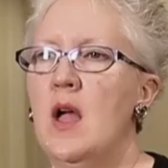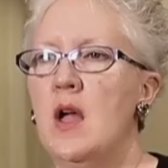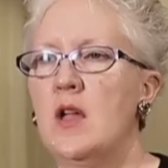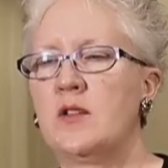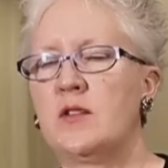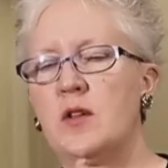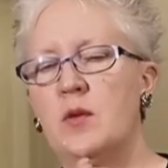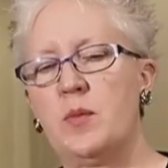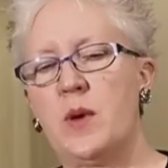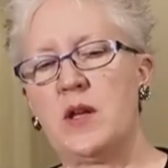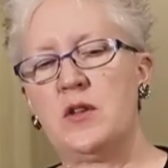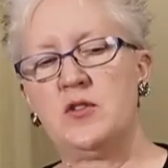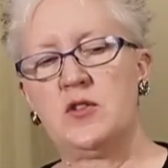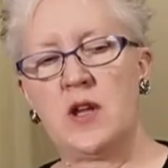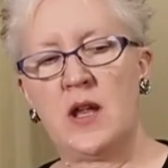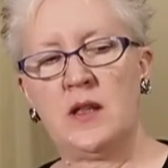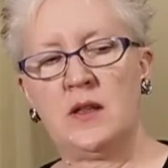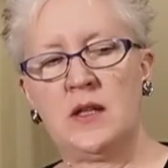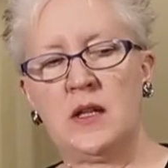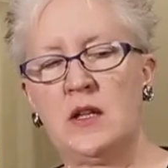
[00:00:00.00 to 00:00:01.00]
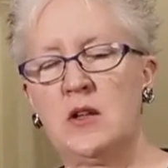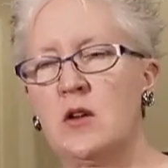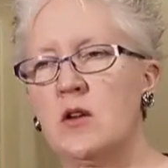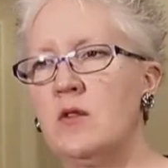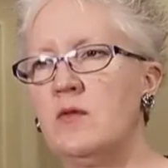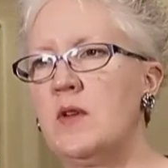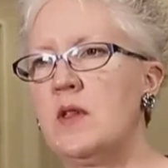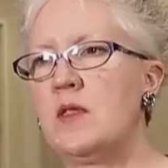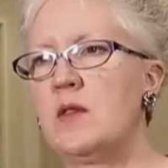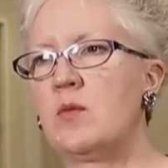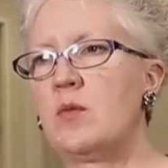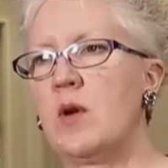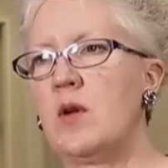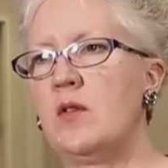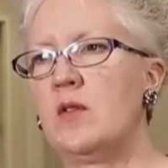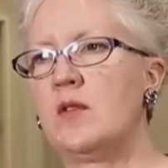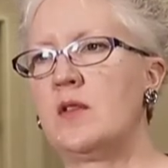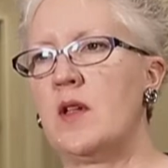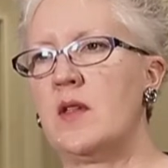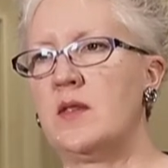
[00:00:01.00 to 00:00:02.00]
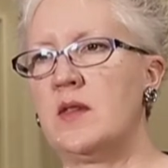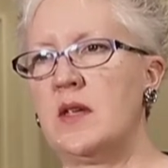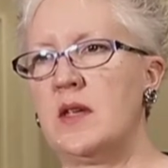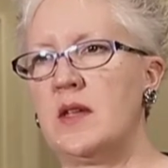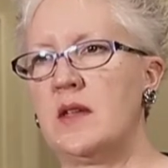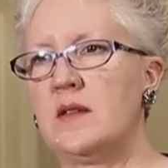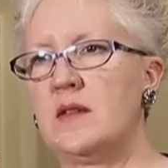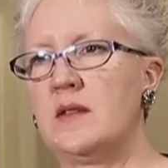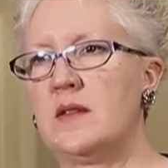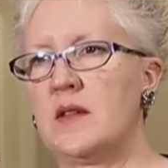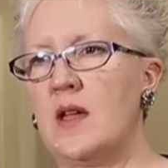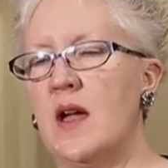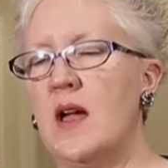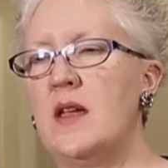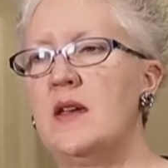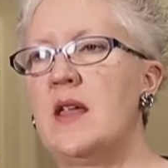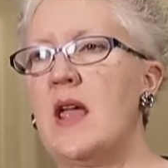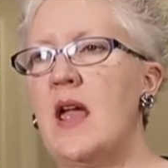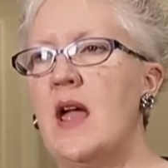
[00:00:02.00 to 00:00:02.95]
So by gently curving the rows on the inside,